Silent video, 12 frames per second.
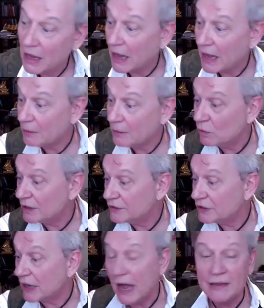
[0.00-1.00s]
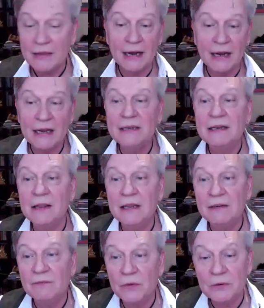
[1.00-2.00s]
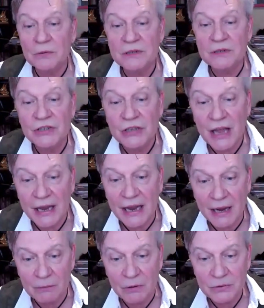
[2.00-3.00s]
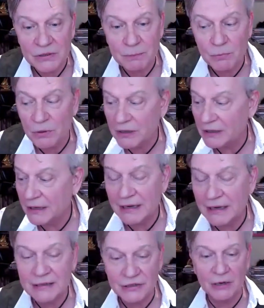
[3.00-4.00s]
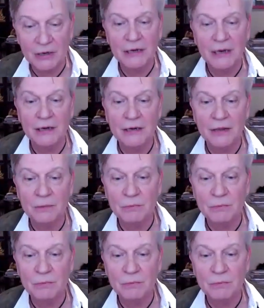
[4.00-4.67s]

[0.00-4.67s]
I thought I had nothing further to say. I wrote this book and then I started on another